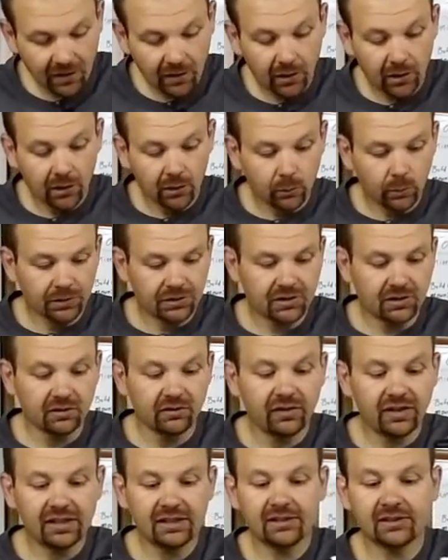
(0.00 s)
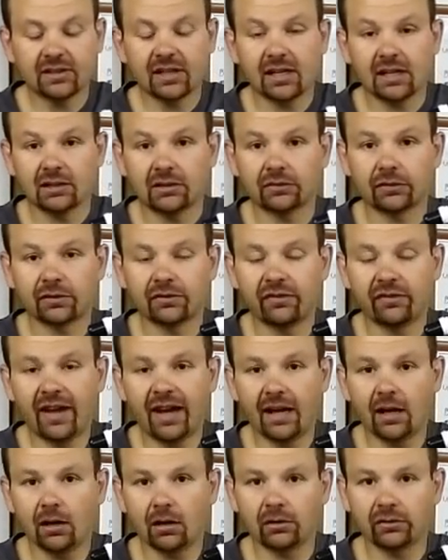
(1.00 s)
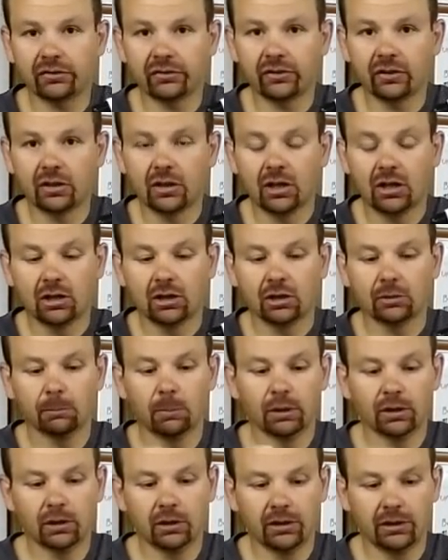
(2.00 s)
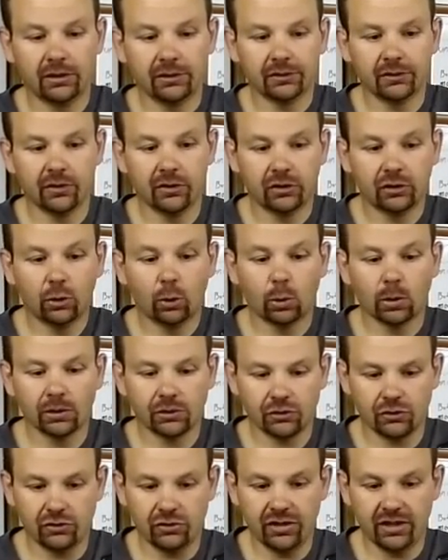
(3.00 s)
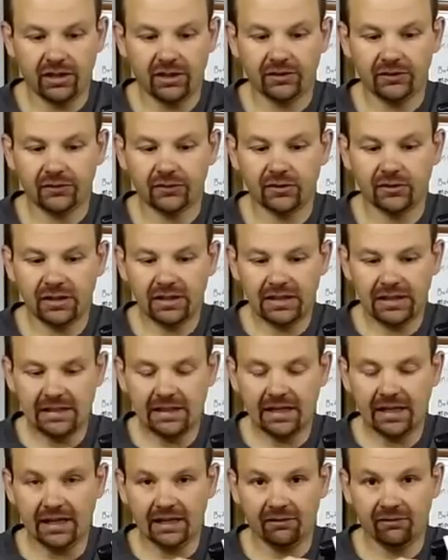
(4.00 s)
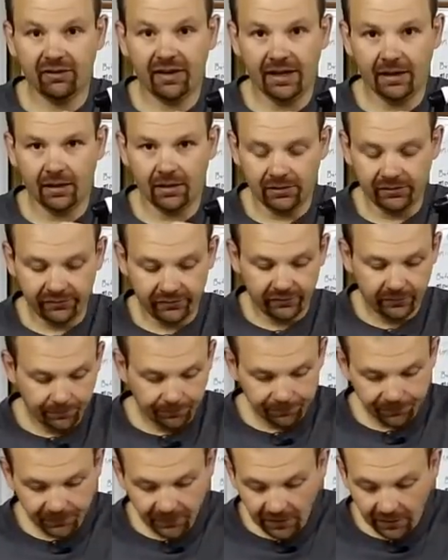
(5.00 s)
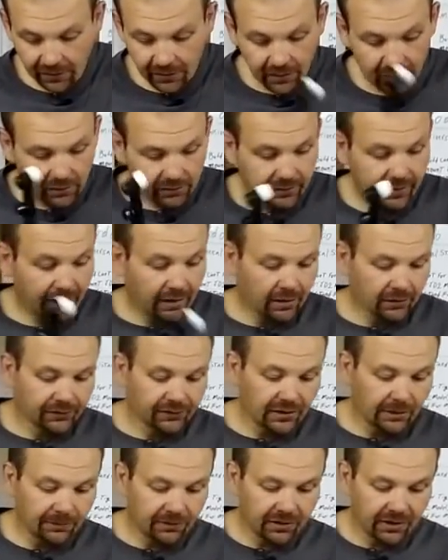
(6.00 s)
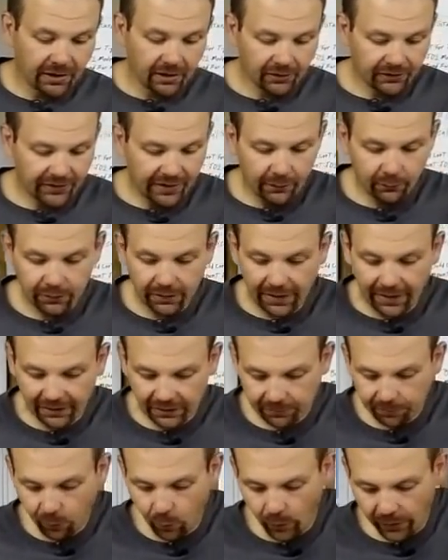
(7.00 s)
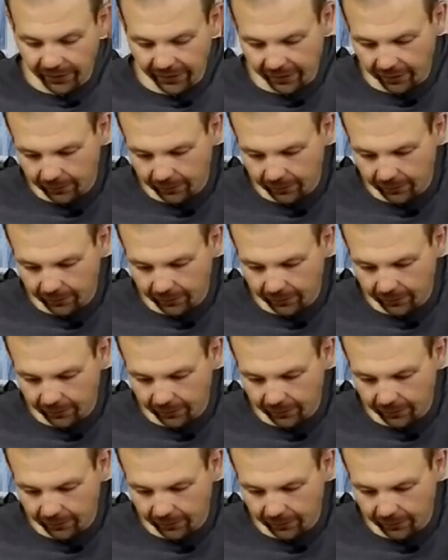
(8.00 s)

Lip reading: which the V stands for valve, because the torch does need a valve. Now, something else I would like to point out.